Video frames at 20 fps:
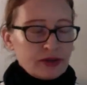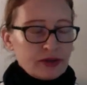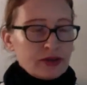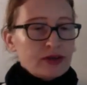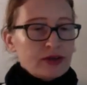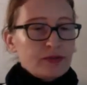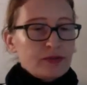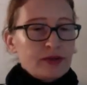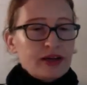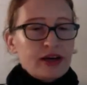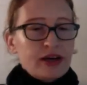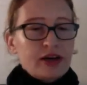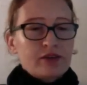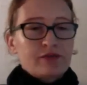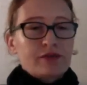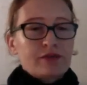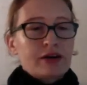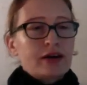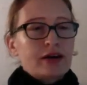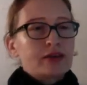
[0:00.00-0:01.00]
Here we
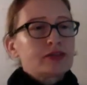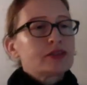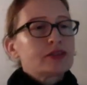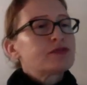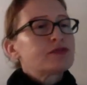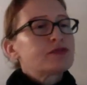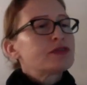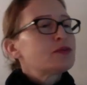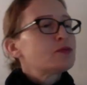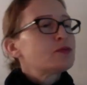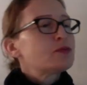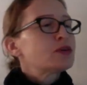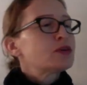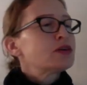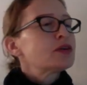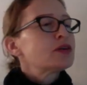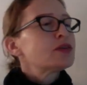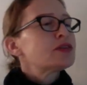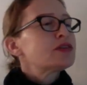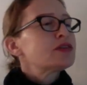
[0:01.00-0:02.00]
have different
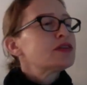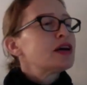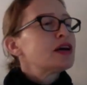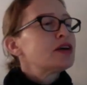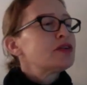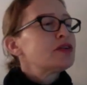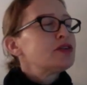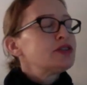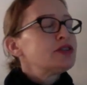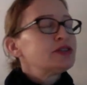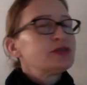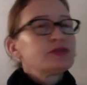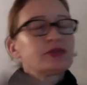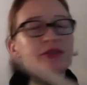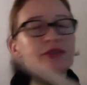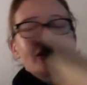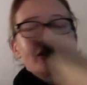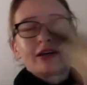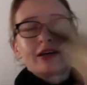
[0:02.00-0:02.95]
words that are used